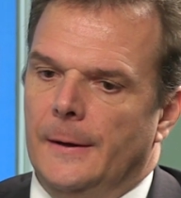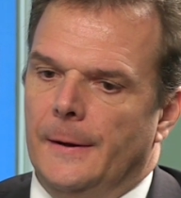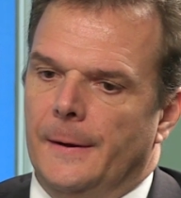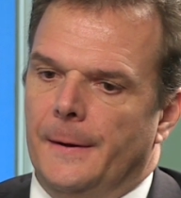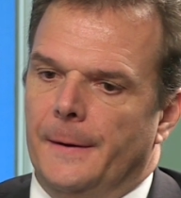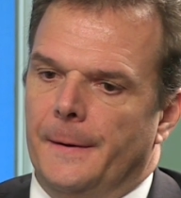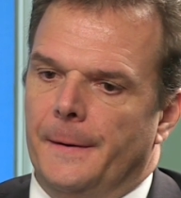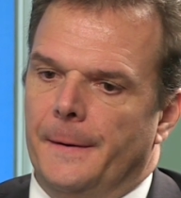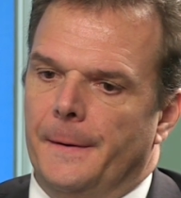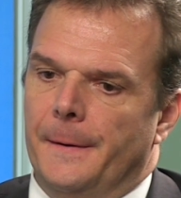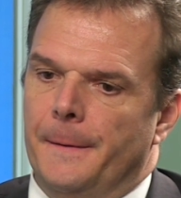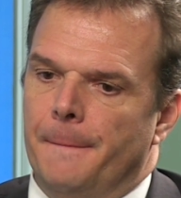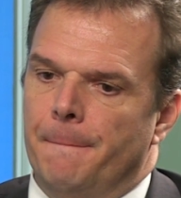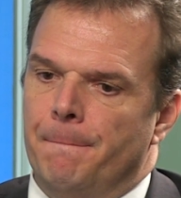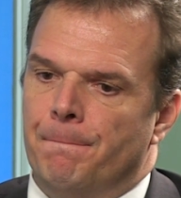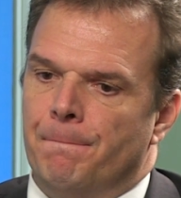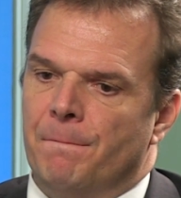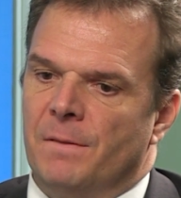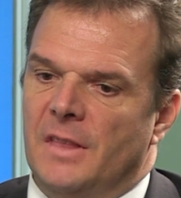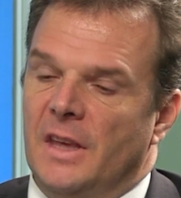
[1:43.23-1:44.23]

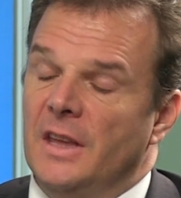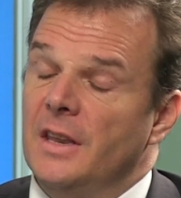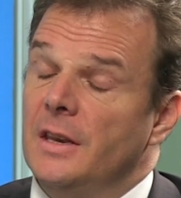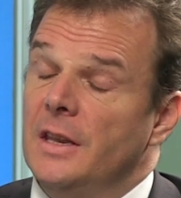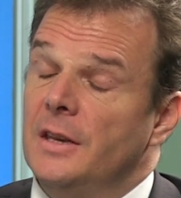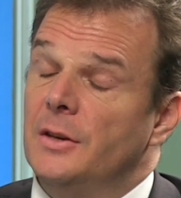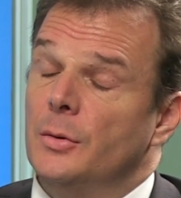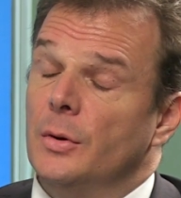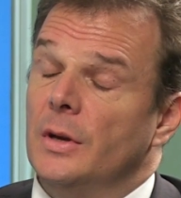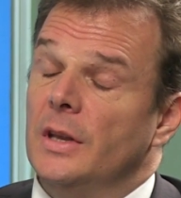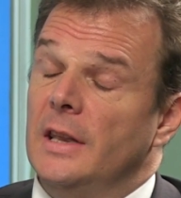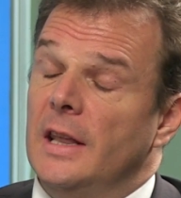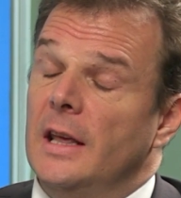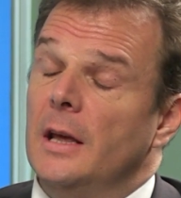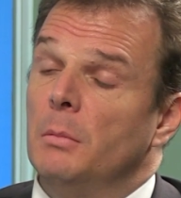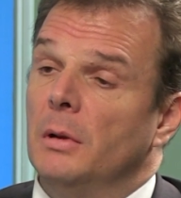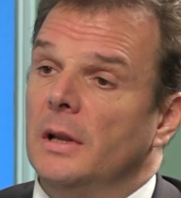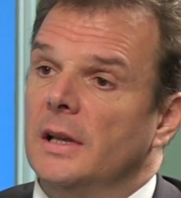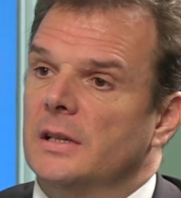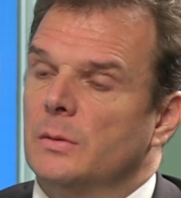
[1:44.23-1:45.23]
they need to
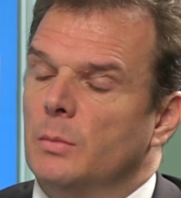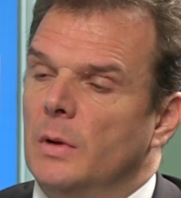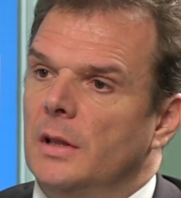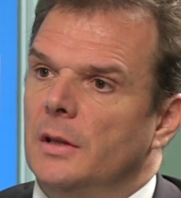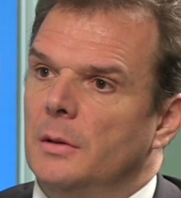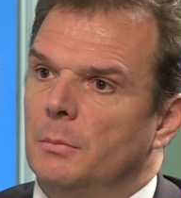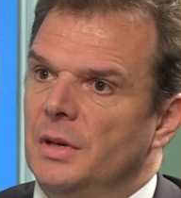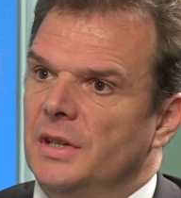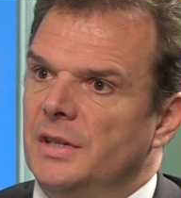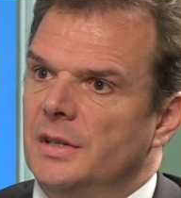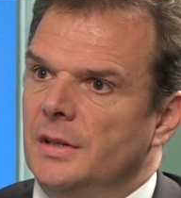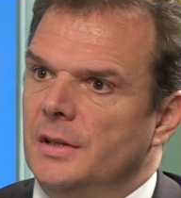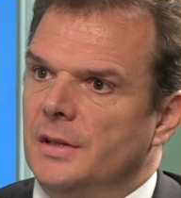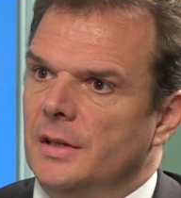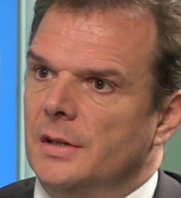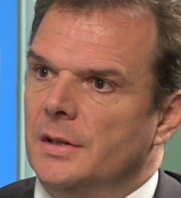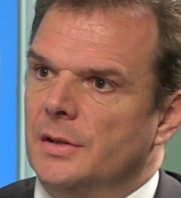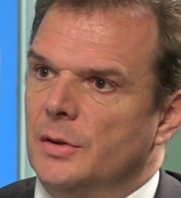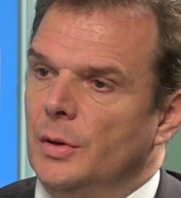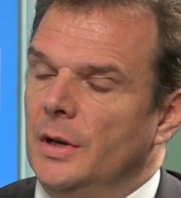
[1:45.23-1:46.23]
enable as well the
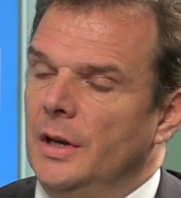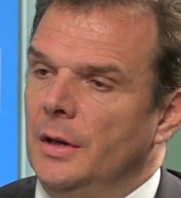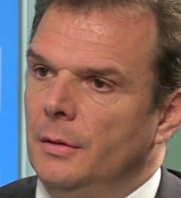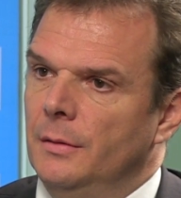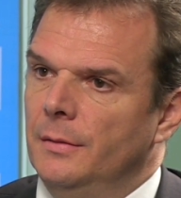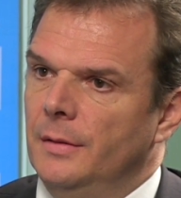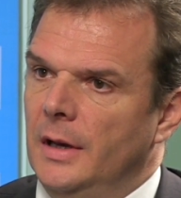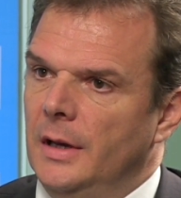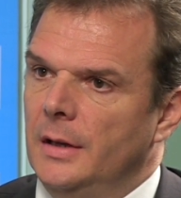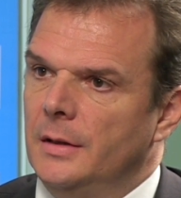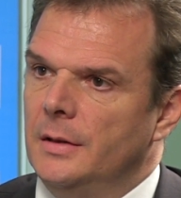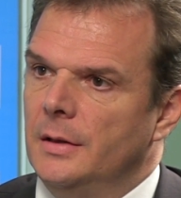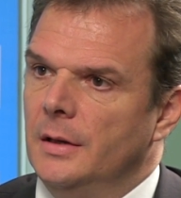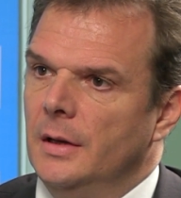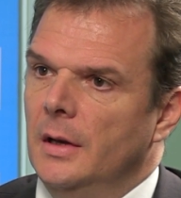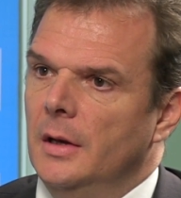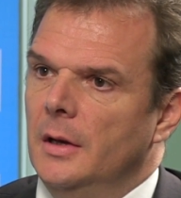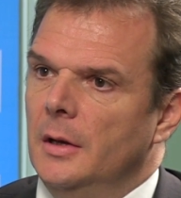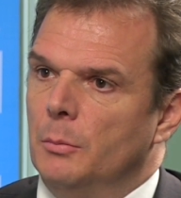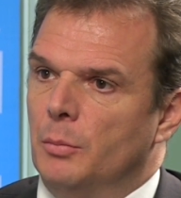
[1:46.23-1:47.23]
businesses to innovate,
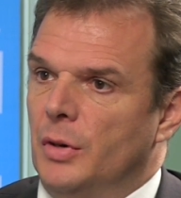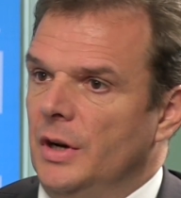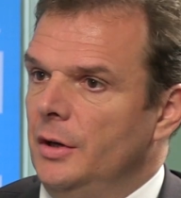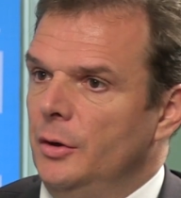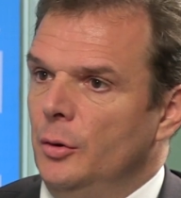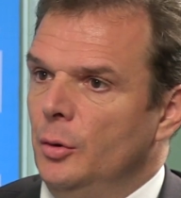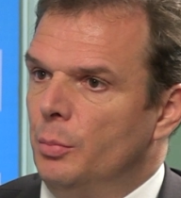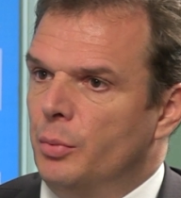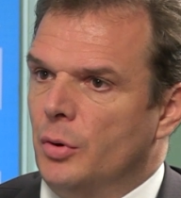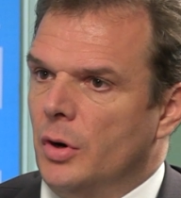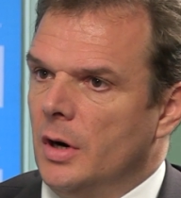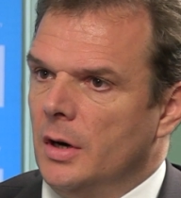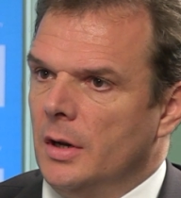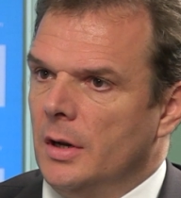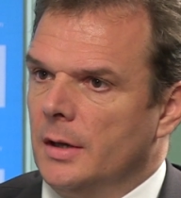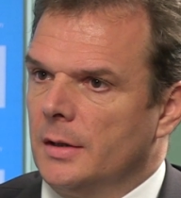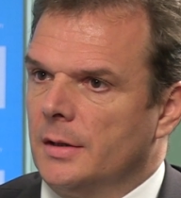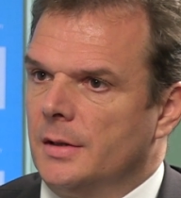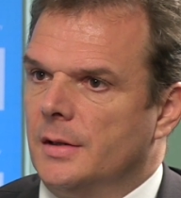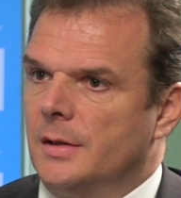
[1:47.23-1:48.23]
bring new
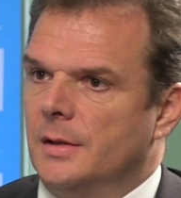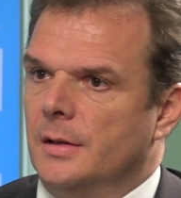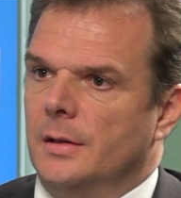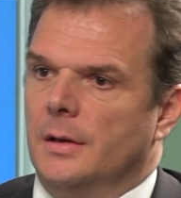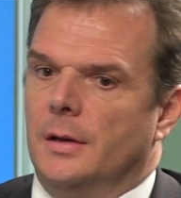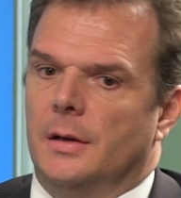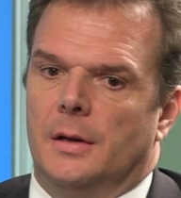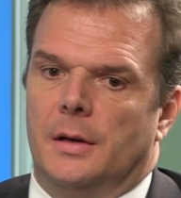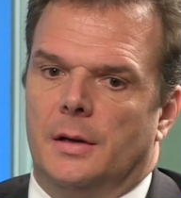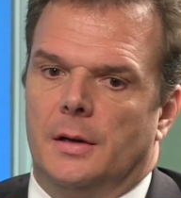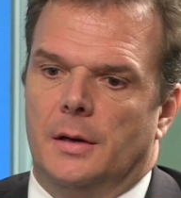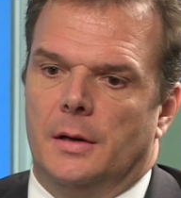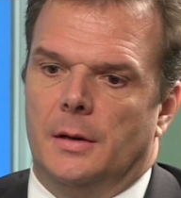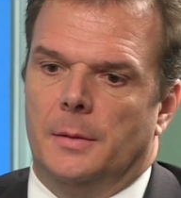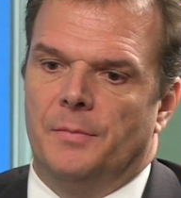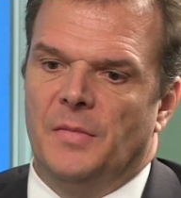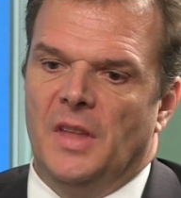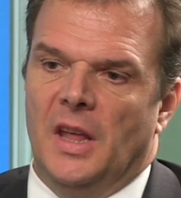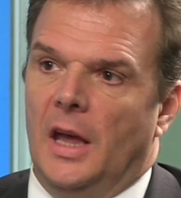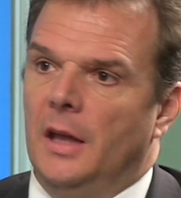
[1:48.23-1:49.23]
products,
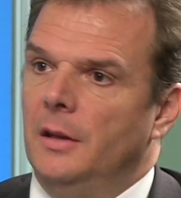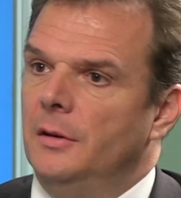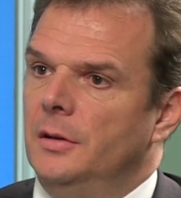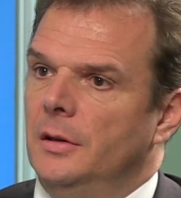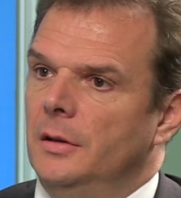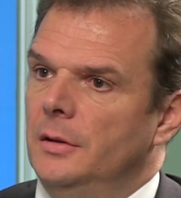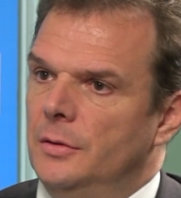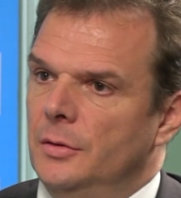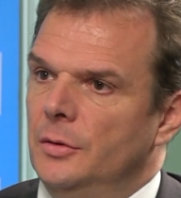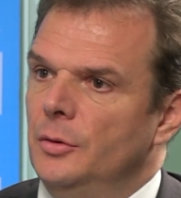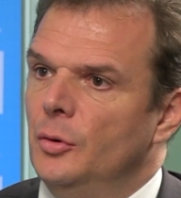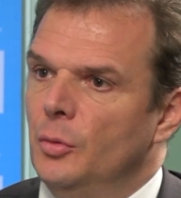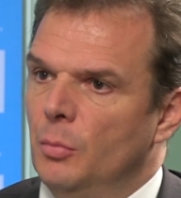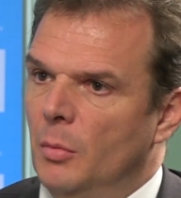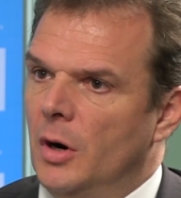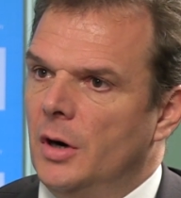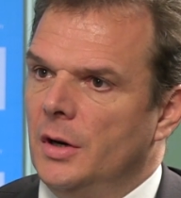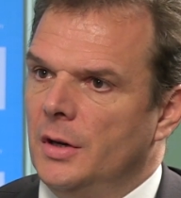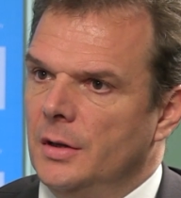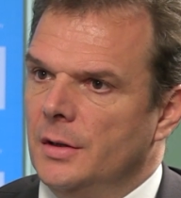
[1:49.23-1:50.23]
enter into new
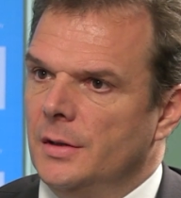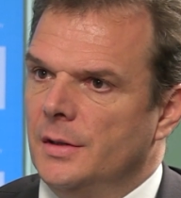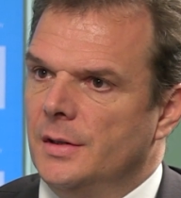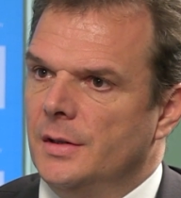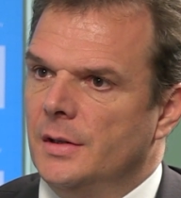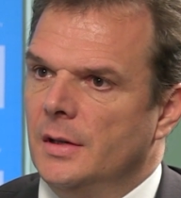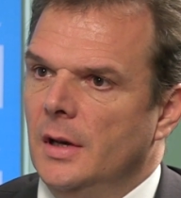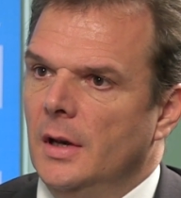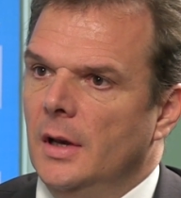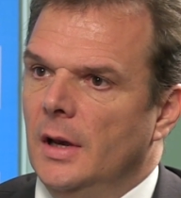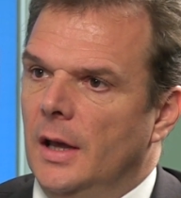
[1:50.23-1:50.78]
markets.